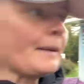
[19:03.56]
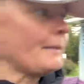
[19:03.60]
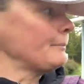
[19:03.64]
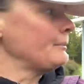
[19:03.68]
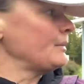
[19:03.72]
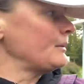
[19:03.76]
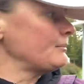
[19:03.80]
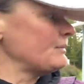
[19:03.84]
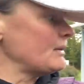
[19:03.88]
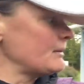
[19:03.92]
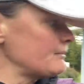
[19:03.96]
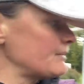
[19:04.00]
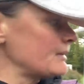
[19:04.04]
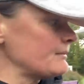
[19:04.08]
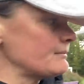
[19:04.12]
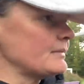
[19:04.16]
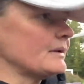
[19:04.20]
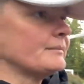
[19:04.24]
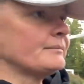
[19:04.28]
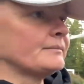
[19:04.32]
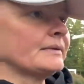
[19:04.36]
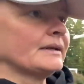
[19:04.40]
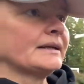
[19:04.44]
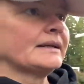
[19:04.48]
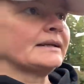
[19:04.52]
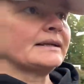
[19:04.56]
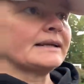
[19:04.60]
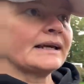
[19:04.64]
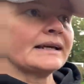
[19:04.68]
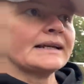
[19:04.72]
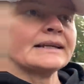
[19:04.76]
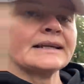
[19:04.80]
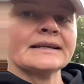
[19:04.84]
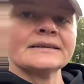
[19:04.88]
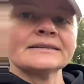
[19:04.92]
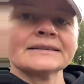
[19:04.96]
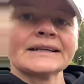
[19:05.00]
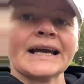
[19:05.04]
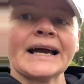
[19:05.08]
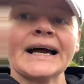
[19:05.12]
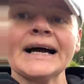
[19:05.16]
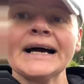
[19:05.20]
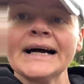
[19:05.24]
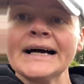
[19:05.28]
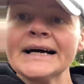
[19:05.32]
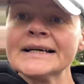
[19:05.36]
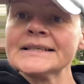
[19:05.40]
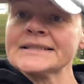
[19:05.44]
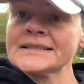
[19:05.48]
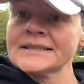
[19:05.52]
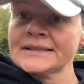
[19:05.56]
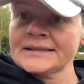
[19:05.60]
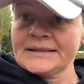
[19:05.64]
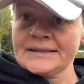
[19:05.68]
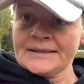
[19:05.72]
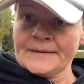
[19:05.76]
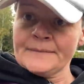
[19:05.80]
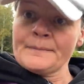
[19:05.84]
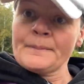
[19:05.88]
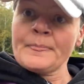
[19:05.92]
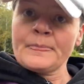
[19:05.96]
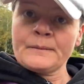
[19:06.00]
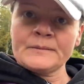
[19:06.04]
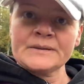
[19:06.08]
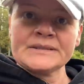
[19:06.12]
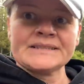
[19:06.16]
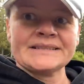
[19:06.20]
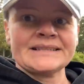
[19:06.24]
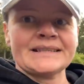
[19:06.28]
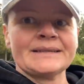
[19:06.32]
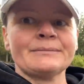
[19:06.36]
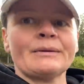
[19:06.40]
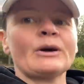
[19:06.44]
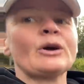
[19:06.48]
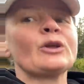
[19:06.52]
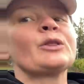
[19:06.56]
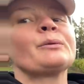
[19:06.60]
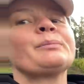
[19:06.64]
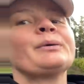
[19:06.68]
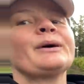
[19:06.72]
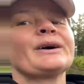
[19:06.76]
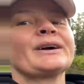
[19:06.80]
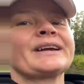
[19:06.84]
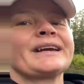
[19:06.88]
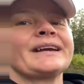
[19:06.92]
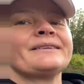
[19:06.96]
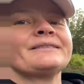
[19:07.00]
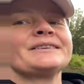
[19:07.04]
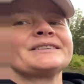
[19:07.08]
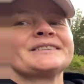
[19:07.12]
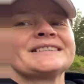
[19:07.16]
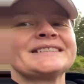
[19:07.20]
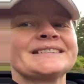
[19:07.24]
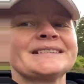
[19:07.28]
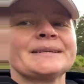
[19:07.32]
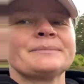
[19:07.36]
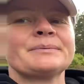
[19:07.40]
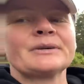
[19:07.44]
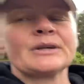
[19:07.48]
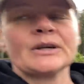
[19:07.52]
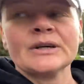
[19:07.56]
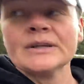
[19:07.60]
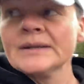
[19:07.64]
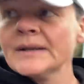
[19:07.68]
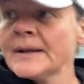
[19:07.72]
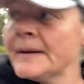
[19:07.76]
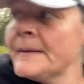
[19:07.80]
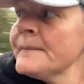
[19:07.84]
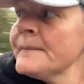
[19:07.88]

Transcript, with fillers: bip bip bip bip. You get your little card, which is in my other pocket, which is typical,